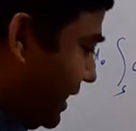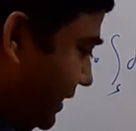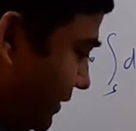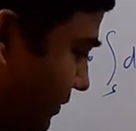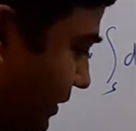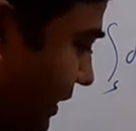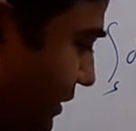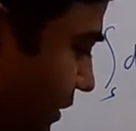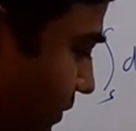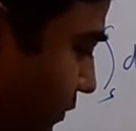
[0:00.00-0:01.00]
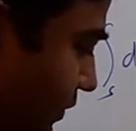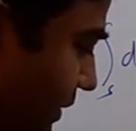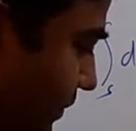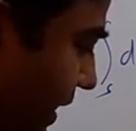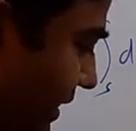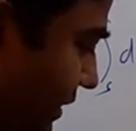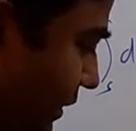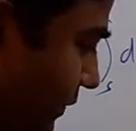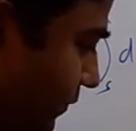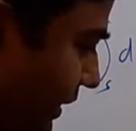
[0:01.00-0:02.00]
and relation between
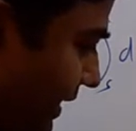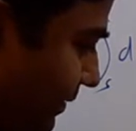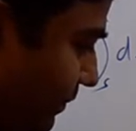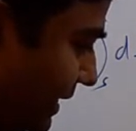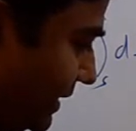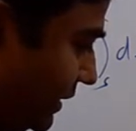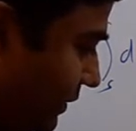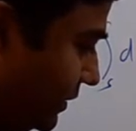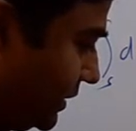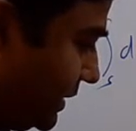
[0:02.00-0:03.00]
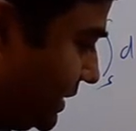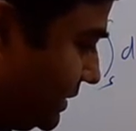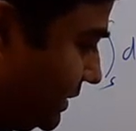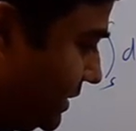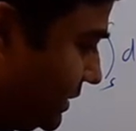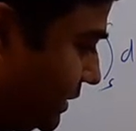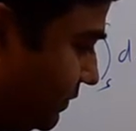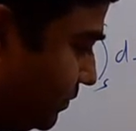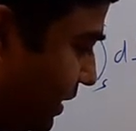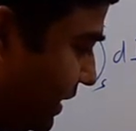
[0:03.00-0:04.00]
magnetic field and magnetic intensity is
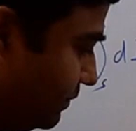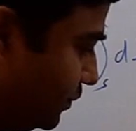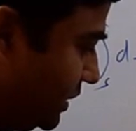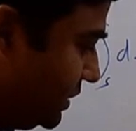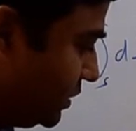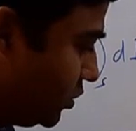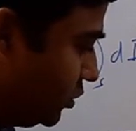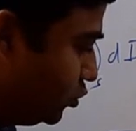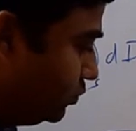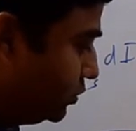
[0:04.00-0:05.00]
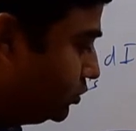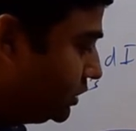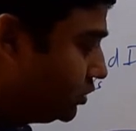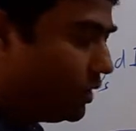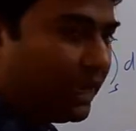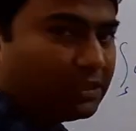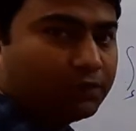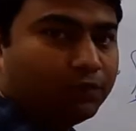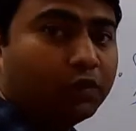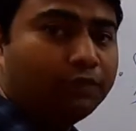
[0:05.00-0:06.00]
given by B is equal to mu 0 H
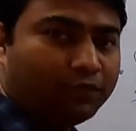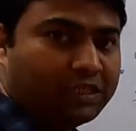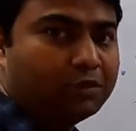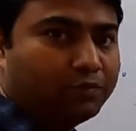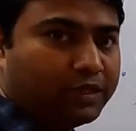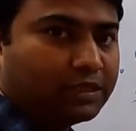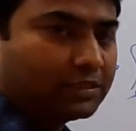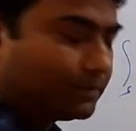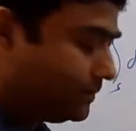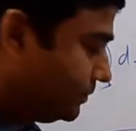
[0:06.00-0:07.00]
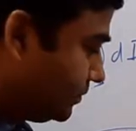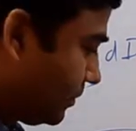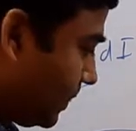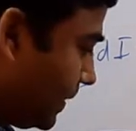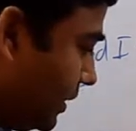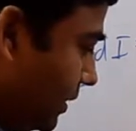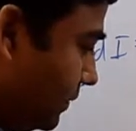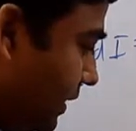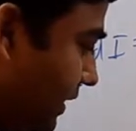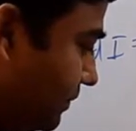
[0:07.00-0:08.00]
for free space.
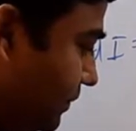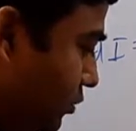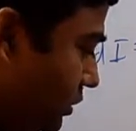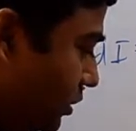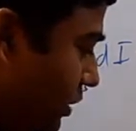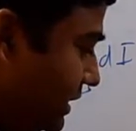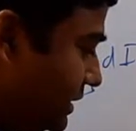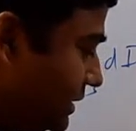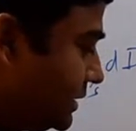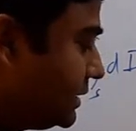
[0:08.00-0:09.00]
Mu 0 is